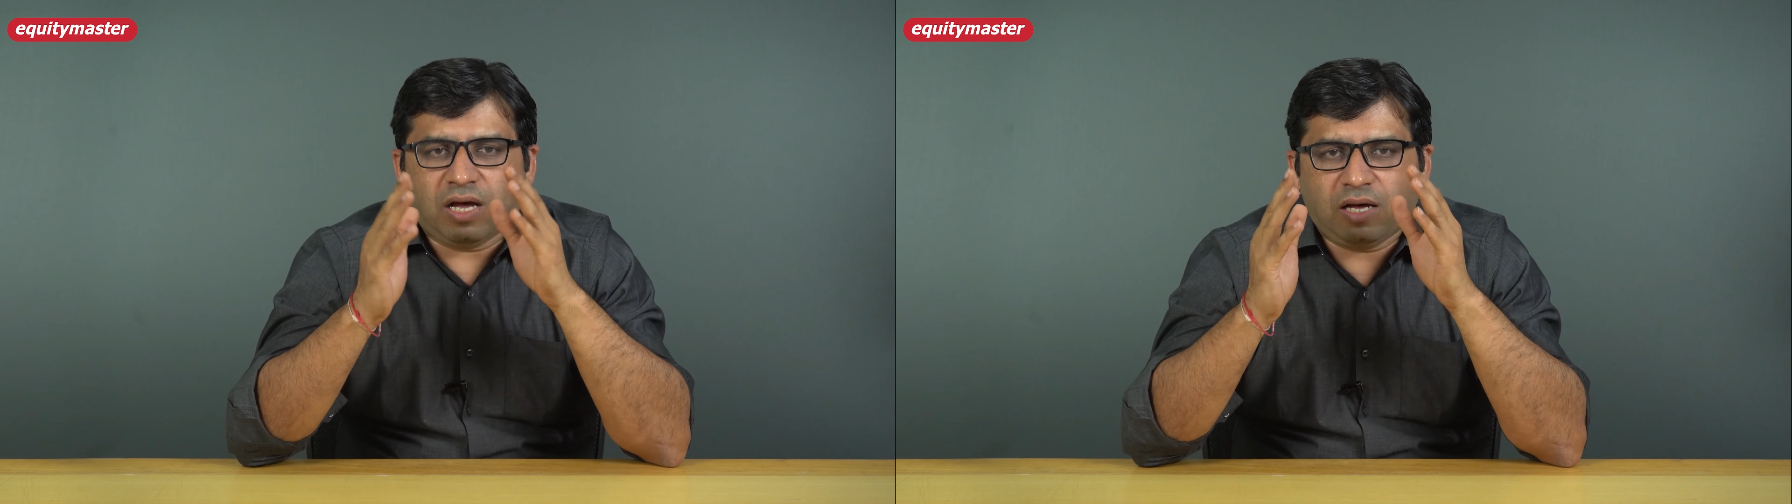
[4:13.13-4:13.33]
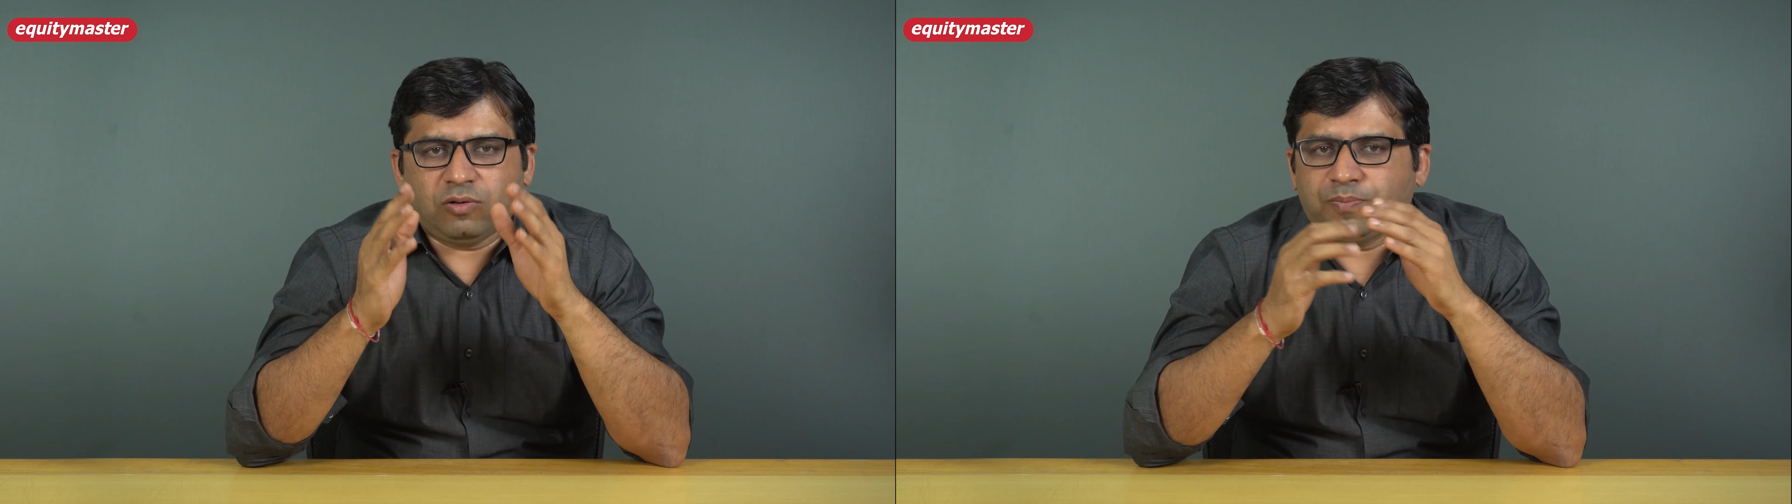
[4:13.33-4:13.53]

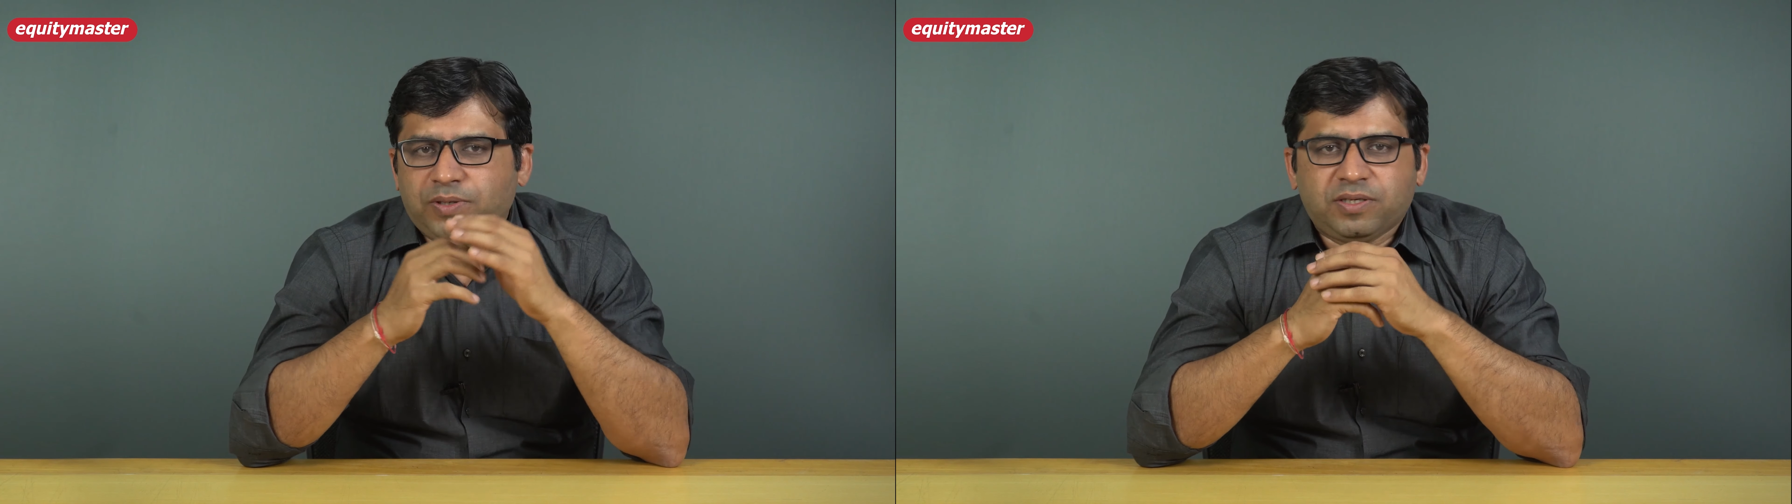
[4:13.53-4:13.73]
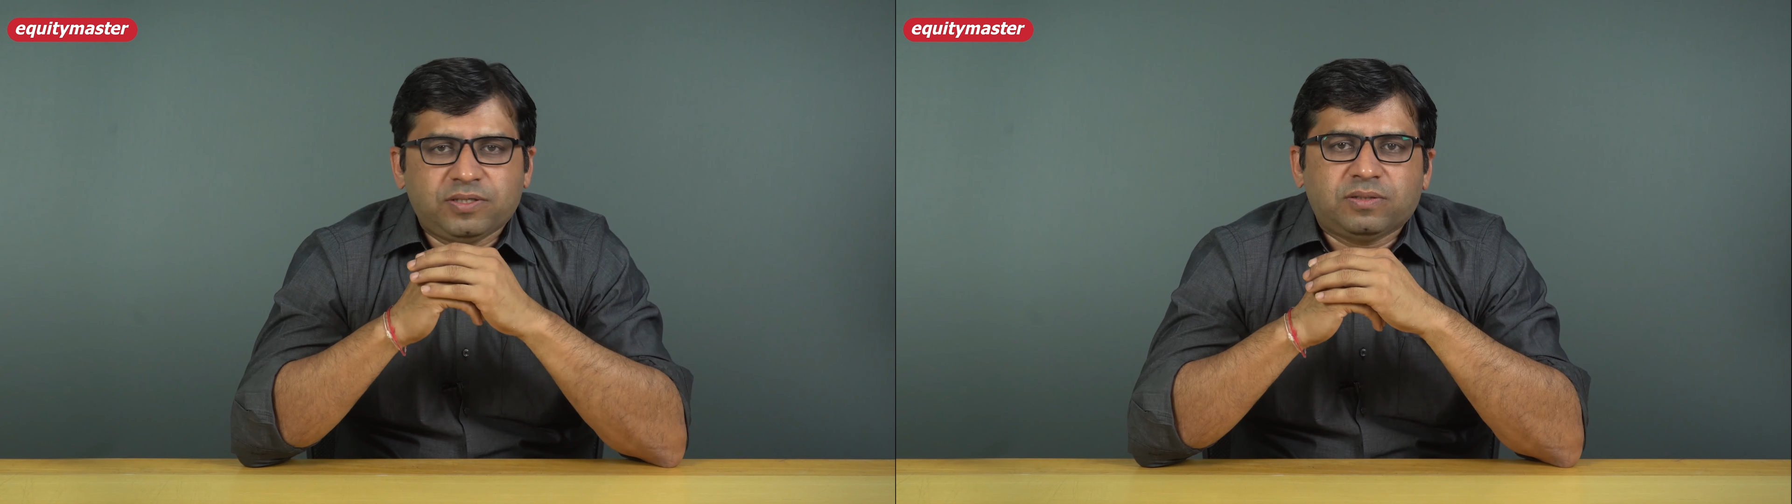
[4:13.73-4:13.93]
our
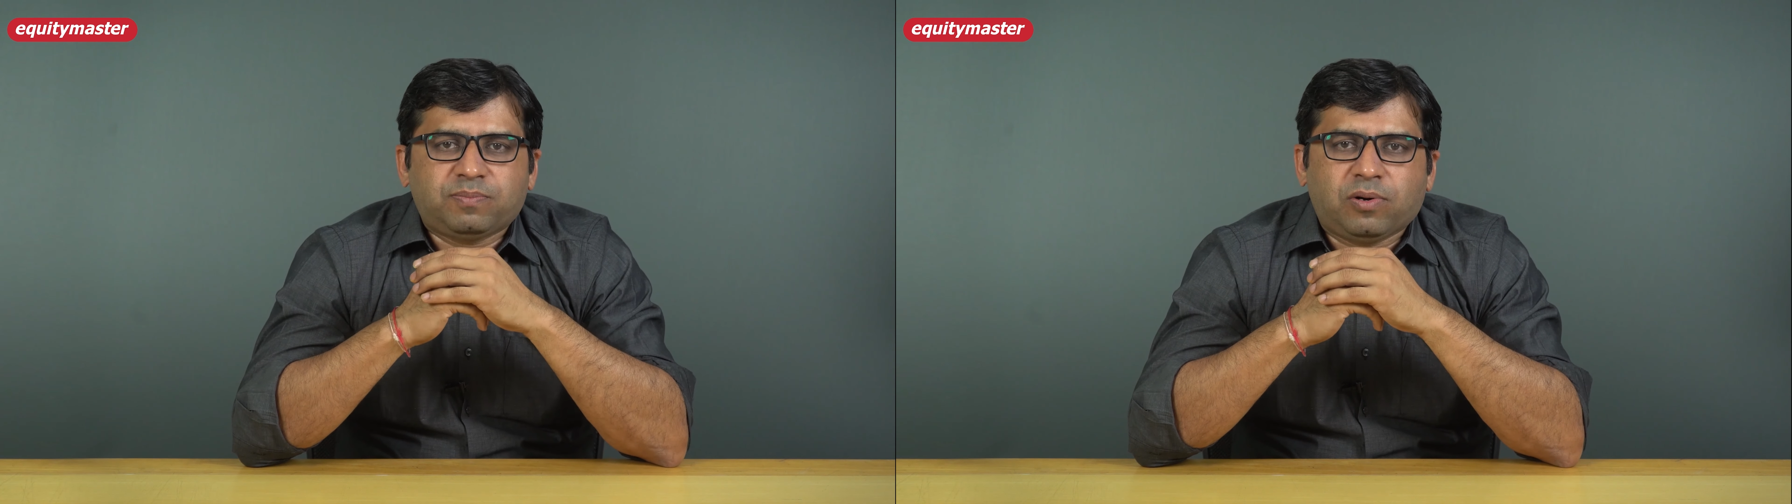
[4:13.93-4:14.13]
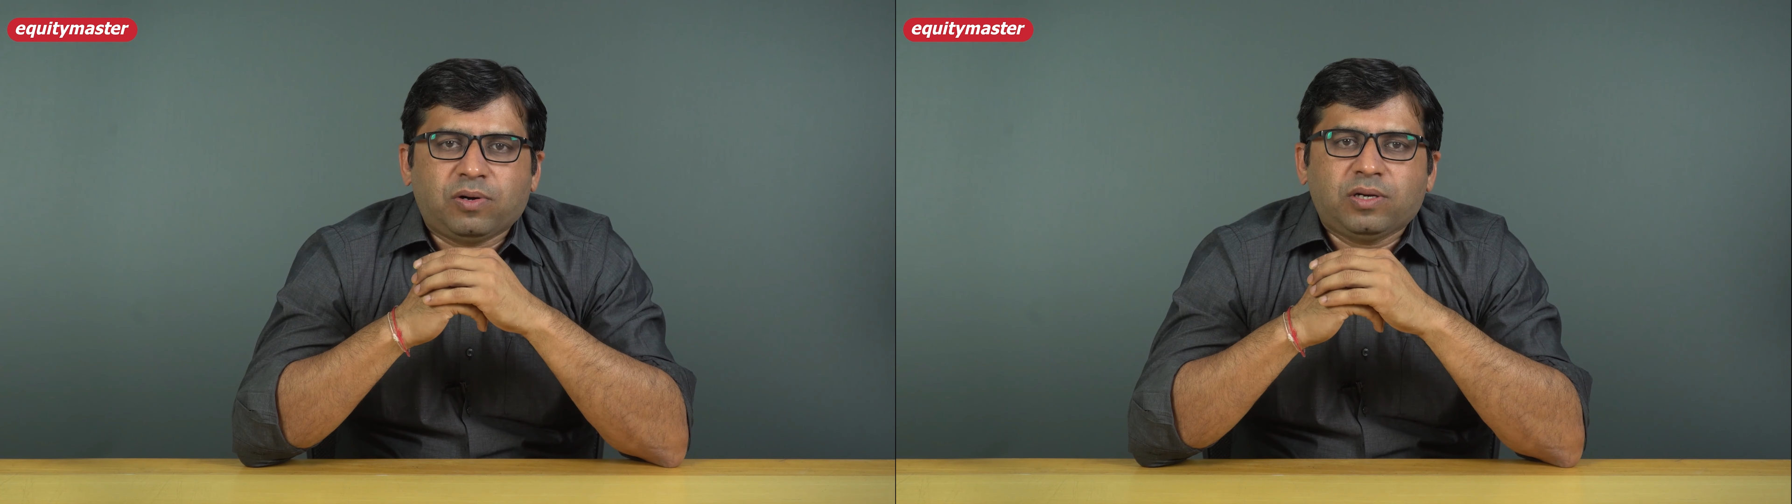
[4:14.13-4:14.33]
opinions
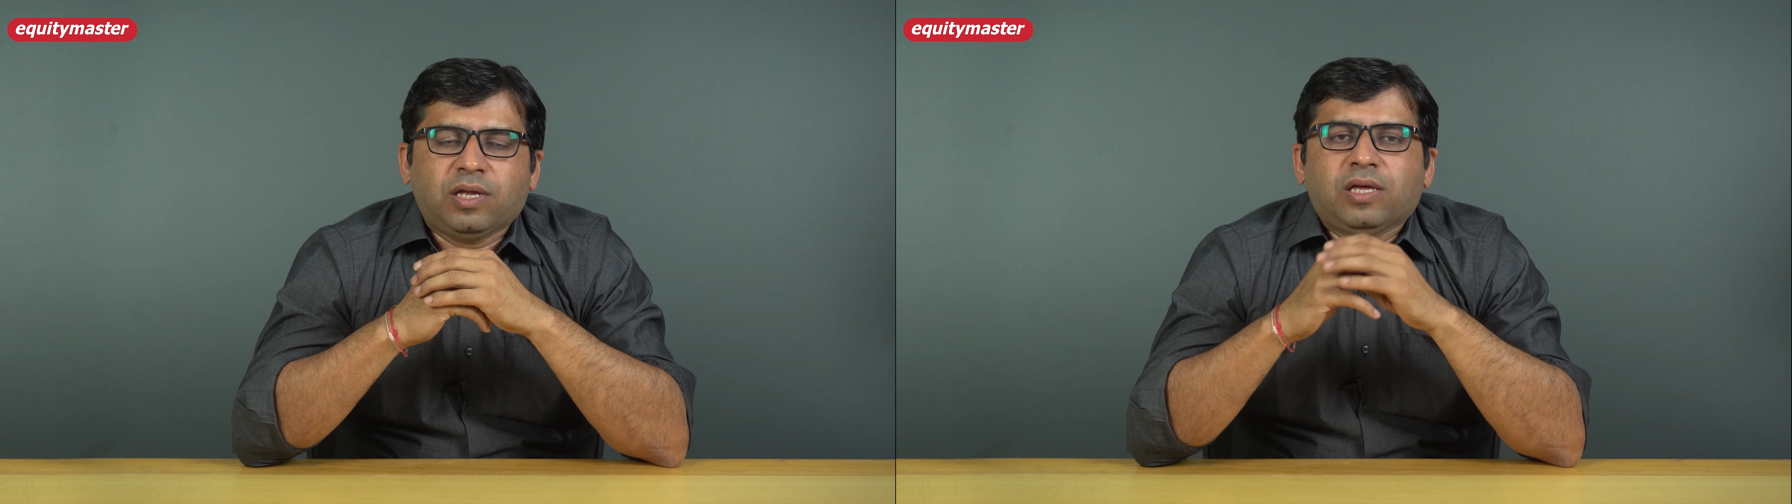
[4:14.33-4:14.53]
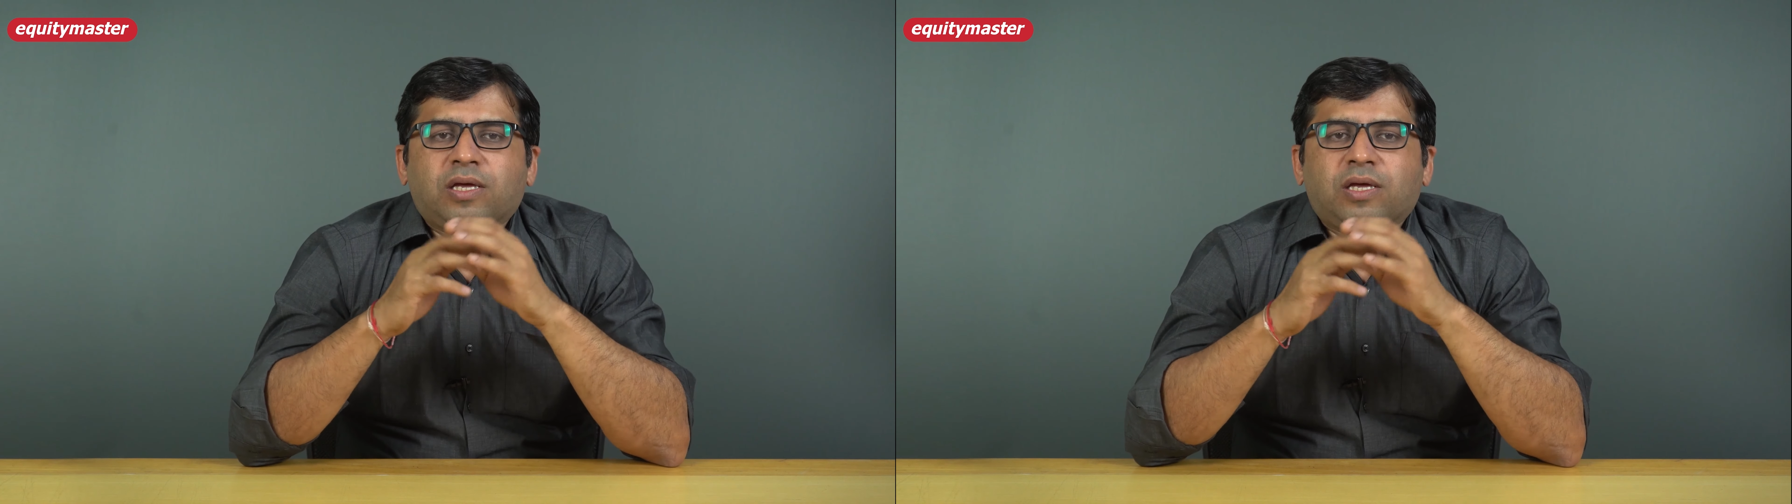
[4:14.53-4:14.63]
upon,